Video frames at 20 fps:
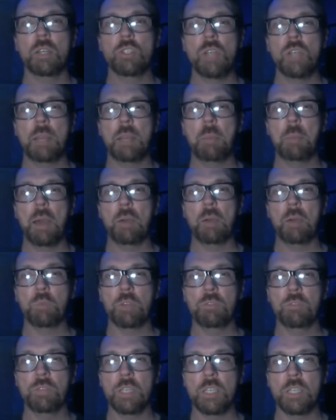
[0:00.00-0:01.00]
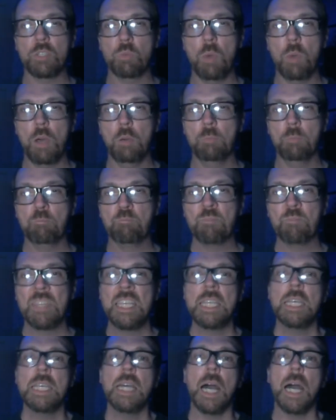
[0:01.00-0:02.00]
chat about briefly as well.
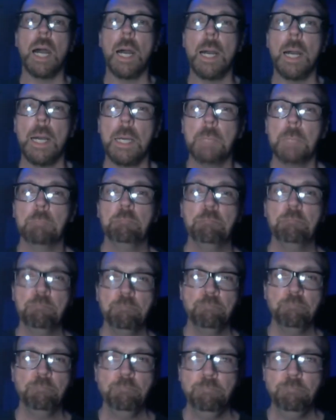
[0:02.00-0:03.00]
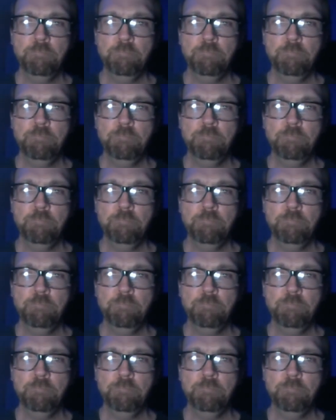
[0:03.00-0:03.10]
Um,